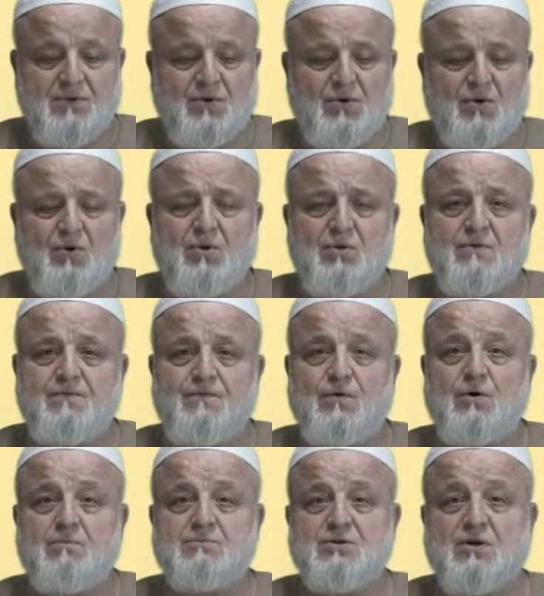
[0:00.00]
All
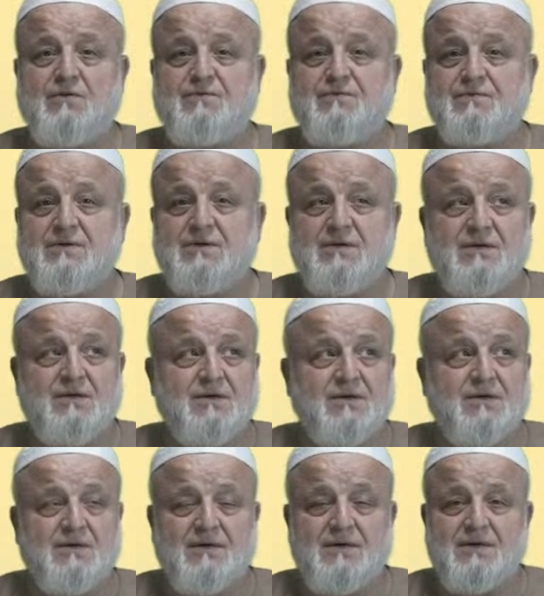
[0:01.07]
forms of
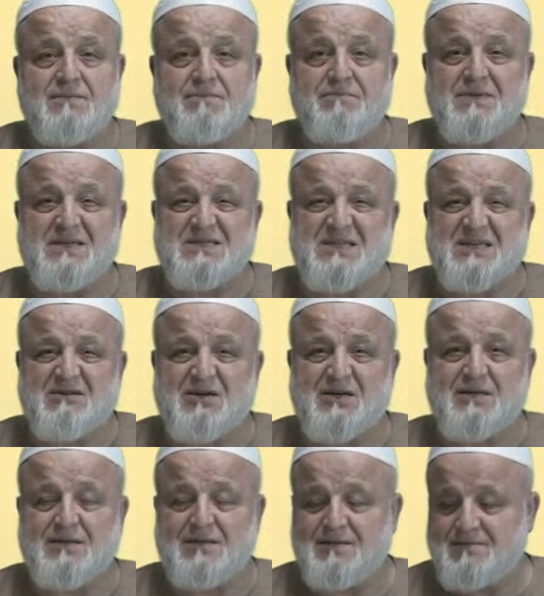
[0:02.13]

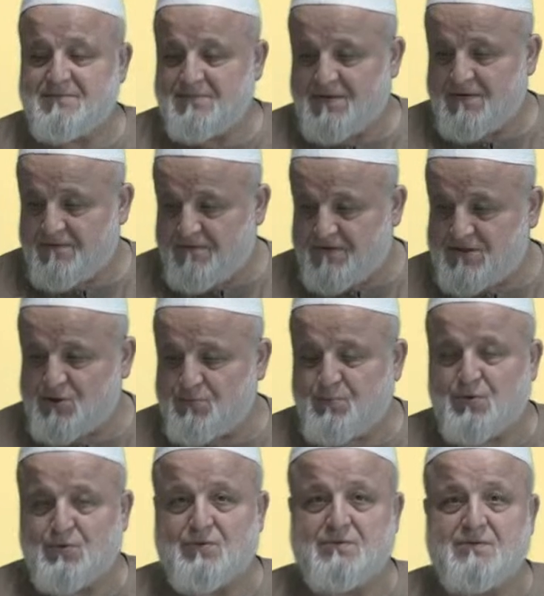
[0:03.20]
material,
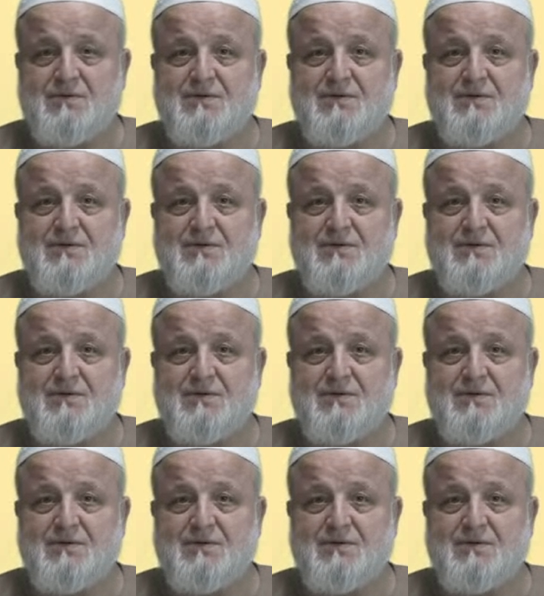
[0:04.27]
visible,